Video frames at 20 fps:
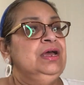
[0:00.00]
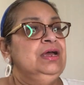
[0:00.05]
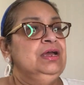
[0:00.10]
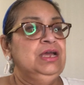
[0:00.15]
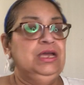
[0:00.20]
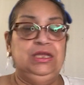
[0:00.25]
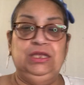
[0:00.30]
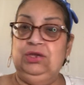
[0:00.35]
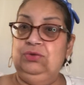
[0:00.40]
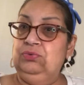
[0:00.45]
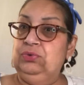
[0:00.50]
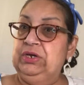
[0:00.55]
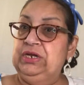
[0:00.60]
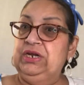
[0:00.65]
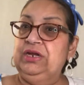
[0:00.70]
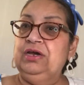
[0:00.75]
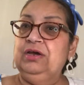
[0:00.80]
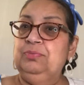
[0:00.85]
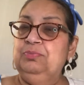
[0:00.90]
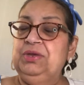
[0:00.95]
and you
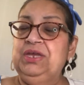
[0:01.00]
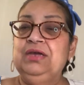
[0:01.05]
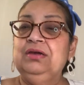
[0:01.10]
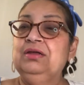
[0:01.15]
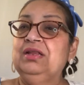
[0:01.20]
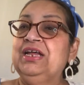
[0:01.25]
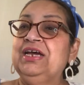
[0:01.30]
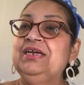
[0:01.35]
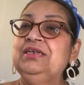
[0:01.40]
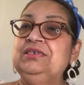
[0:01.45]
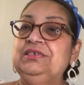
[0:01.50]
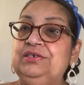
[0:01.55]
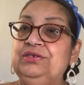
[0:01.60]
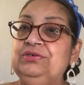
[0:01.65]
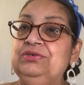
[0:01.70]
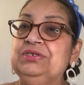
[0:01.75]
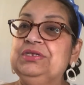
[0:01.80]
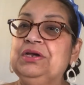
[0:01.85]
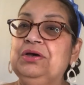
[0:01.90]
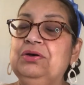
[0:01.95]
would be inclined to
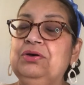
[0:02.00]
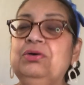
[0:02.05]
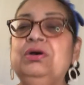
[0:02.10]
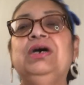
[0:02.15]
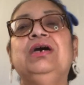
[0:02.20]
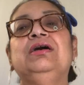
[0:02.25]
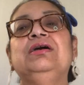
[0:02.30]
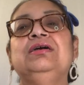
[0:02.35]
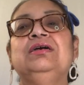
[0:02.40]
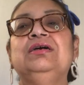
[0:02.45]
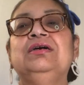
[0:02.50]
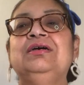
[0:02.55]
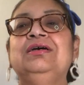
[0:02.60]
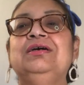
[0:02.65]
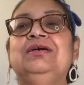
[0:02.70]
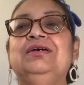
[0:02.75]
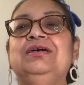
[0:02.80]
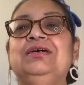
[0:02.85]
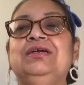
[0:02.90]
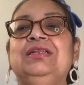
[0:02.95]
do so,
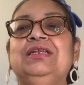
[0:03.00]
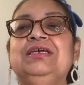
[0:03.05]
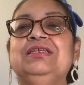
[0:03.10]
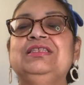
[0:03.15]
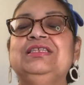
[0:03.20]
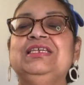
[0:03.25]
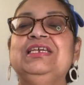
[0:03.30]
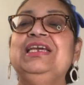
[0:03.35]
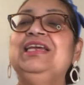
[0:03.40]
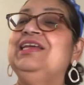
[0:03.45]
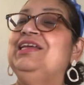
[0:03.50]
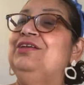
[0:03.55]
let's see.